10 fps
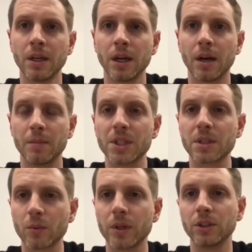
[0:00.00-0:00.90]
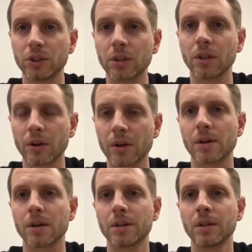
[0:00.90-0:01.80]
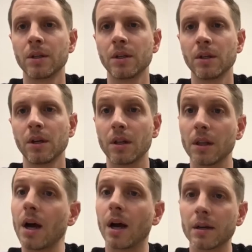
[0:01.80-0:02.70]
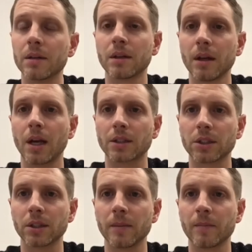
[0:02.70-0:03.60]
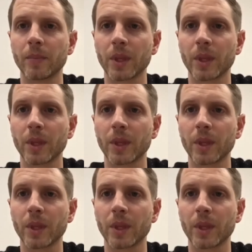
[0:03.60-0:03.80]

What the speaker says: means that we should learn a lot, actually,